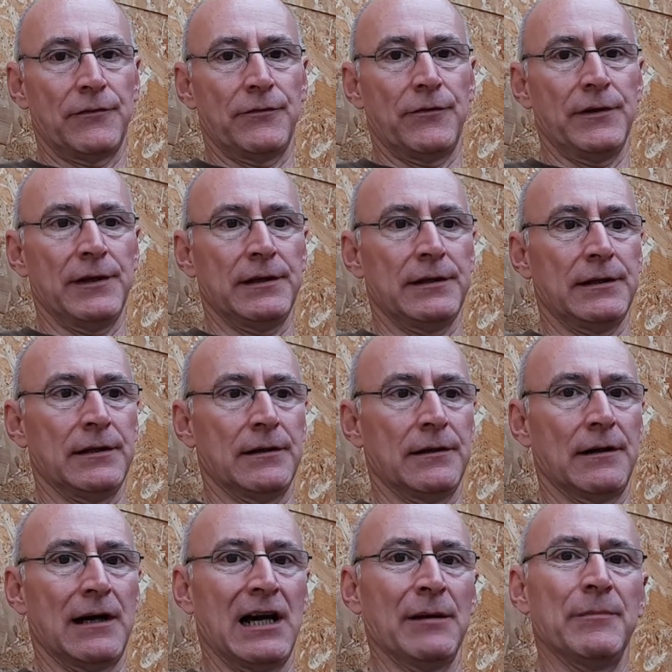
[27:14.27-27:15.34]
the
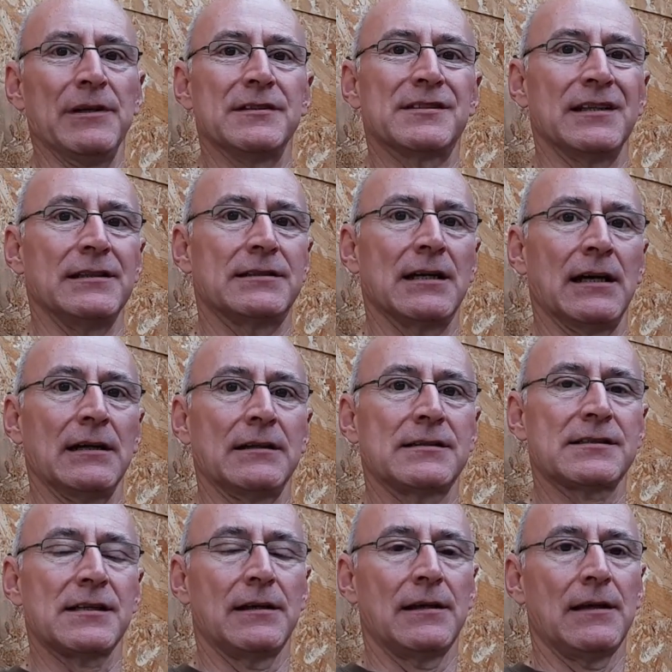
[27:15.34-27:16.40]
IBC tanks,
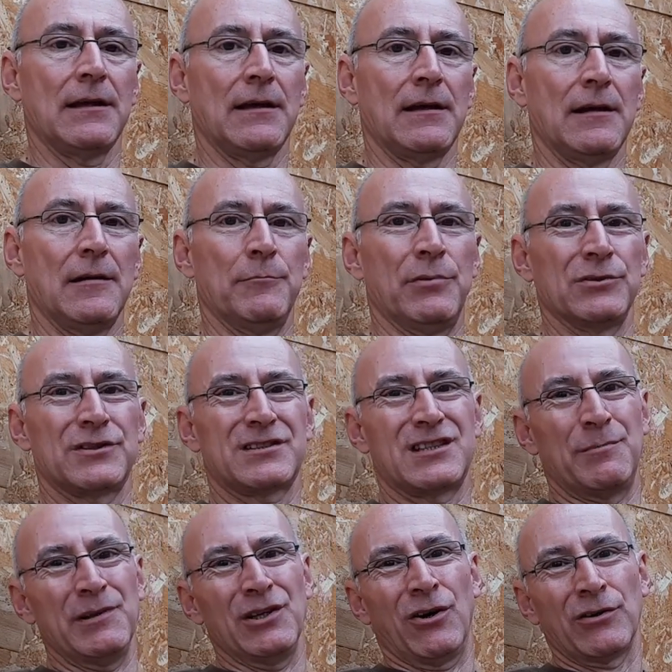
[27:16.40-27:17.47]
but to
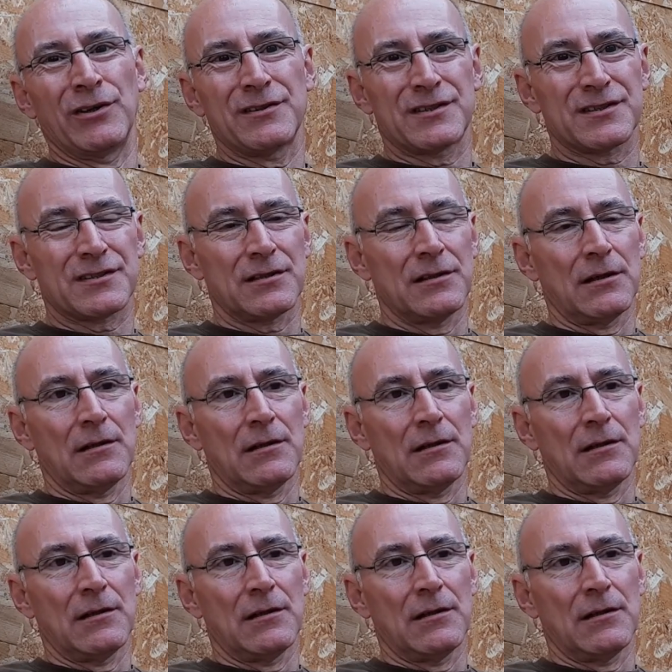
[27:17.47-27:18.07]
be honest,